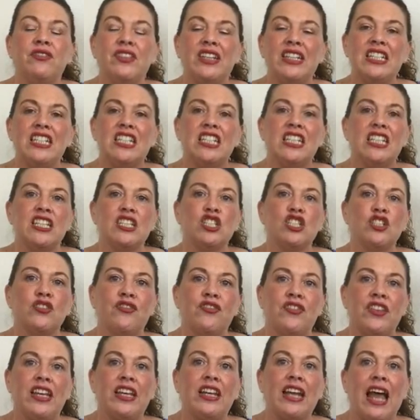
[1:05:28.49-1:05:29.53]
vintage
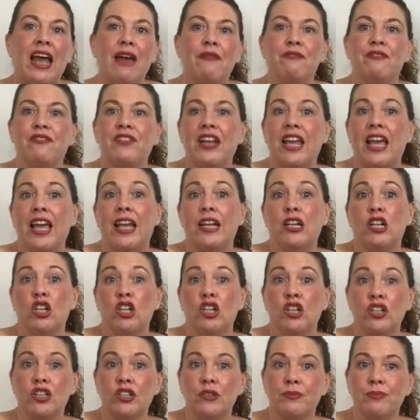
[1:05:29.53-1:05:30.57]
fit and flare
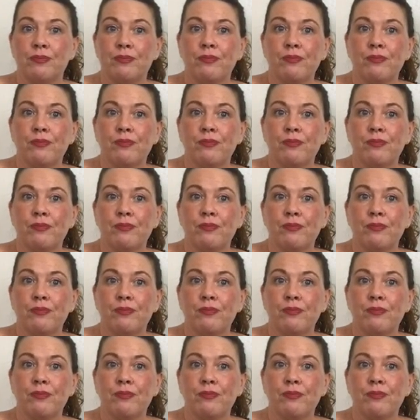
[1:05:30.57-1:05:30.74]
look.